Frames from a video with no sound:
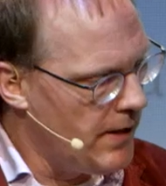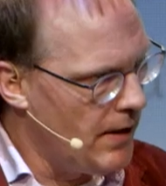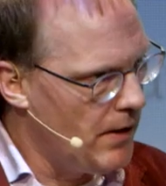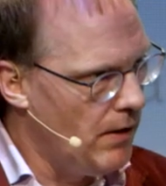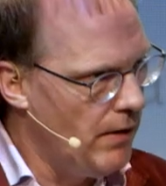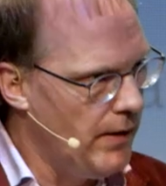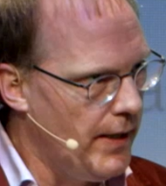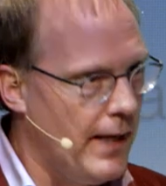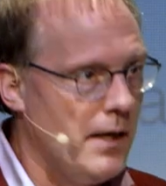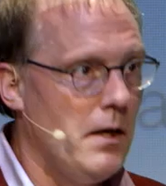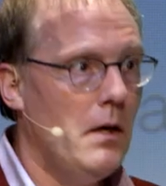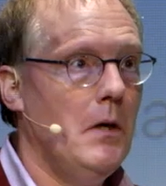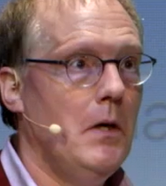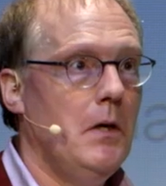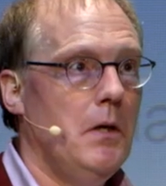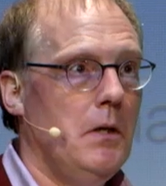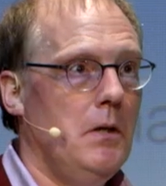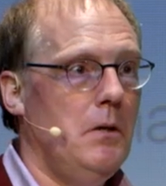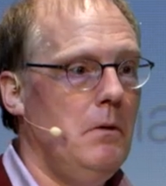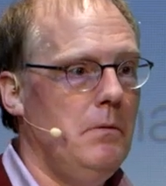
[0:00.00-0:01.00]
they go like,
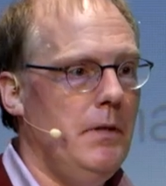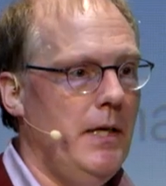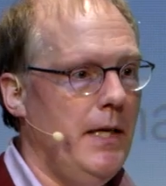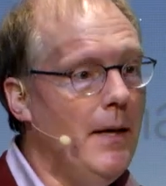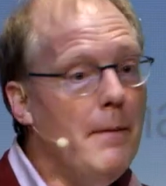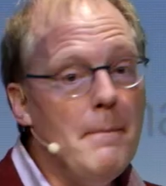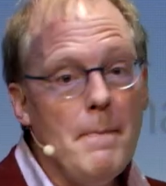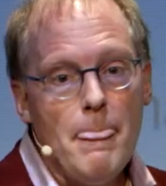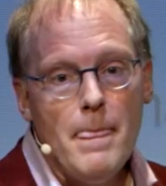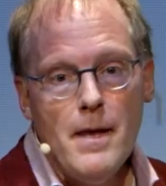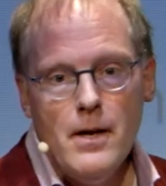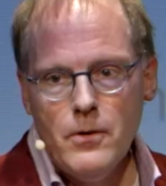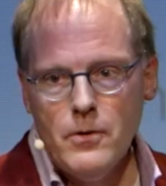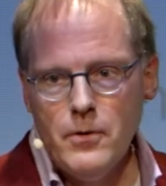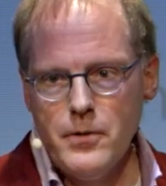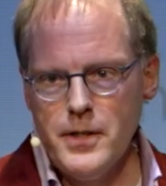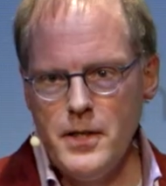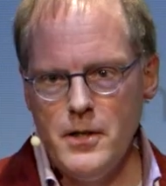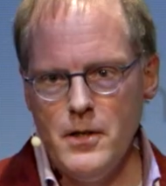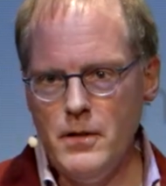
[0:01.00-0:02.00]
oh dear,
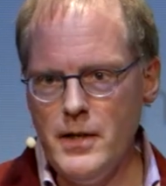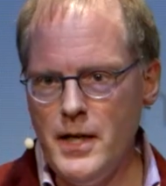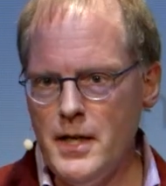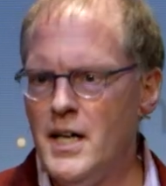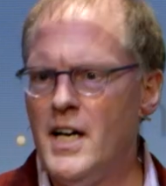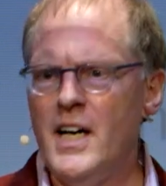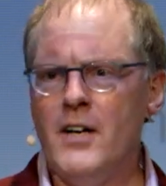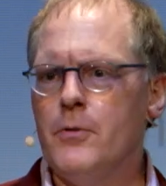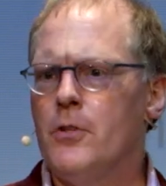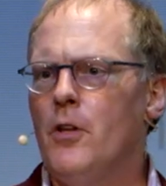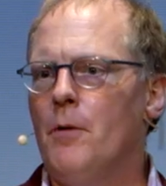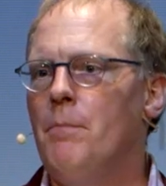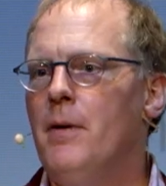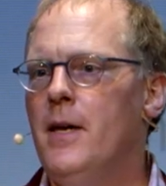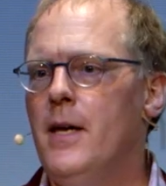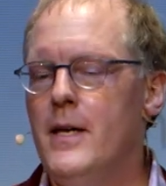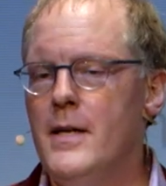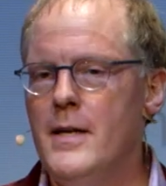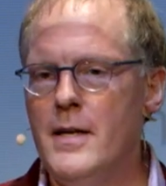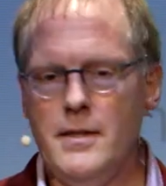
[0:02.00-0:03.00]
or they go like, oh, we're not
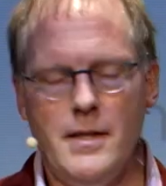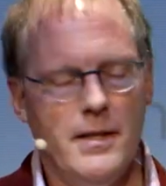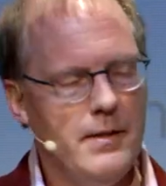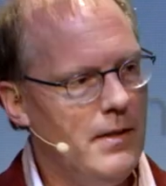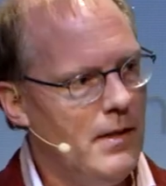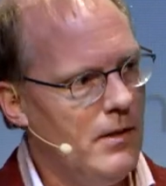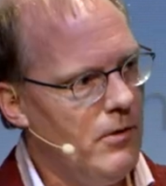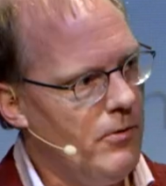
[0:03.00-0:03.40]
paying, and then the